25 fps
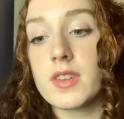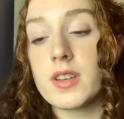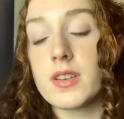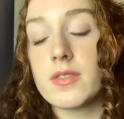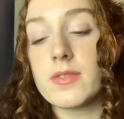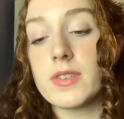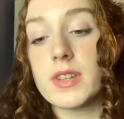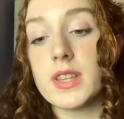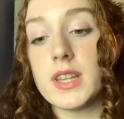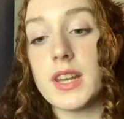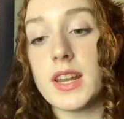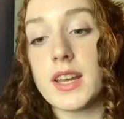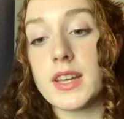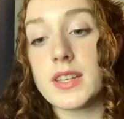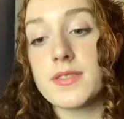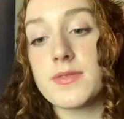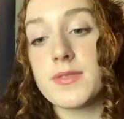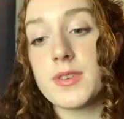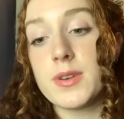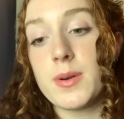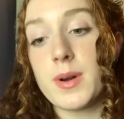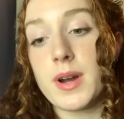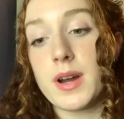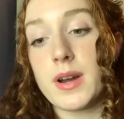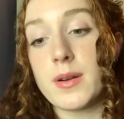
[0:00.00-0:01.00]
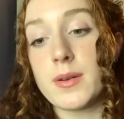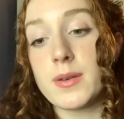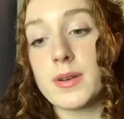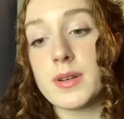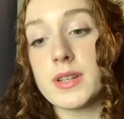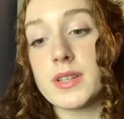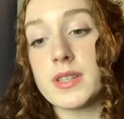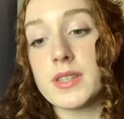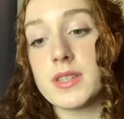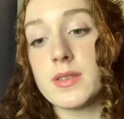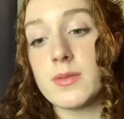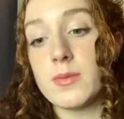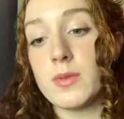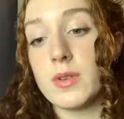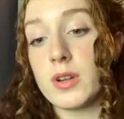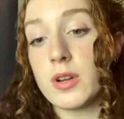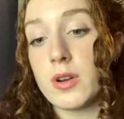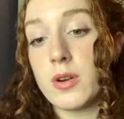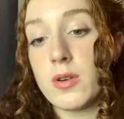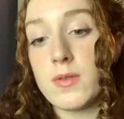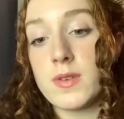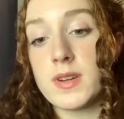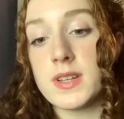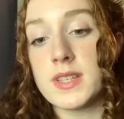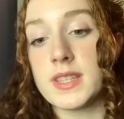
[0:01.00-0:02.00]
For the next few hours, we'll
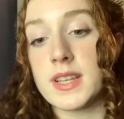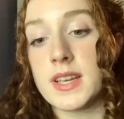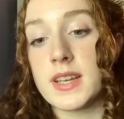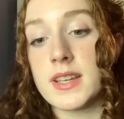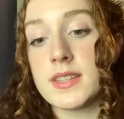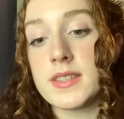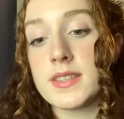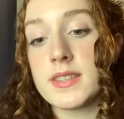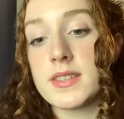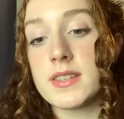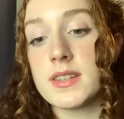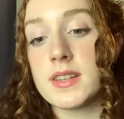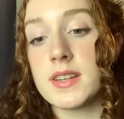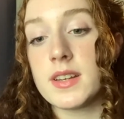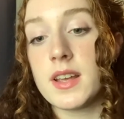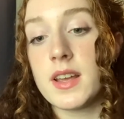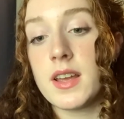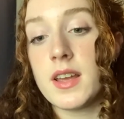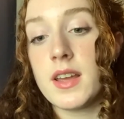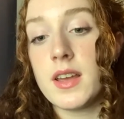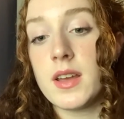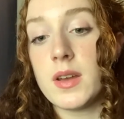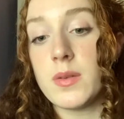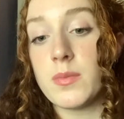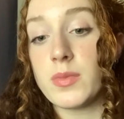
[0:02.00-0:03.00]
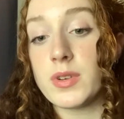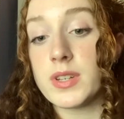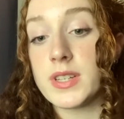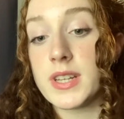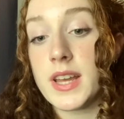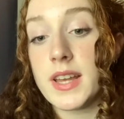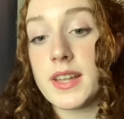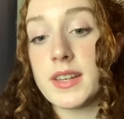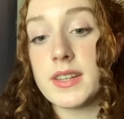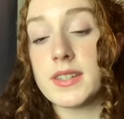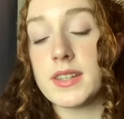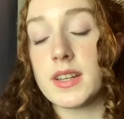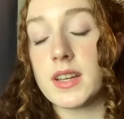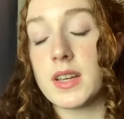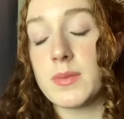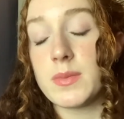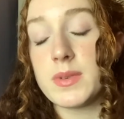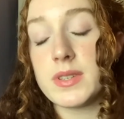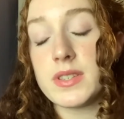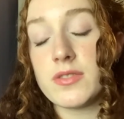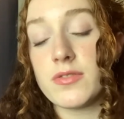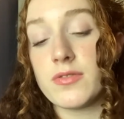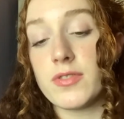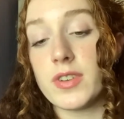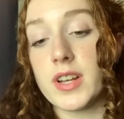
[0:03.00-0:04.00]
coexist and pretend time
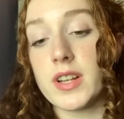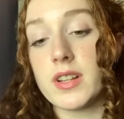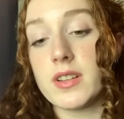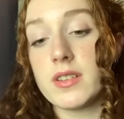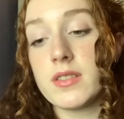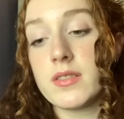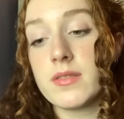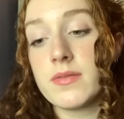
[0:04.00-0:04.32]
isn't real.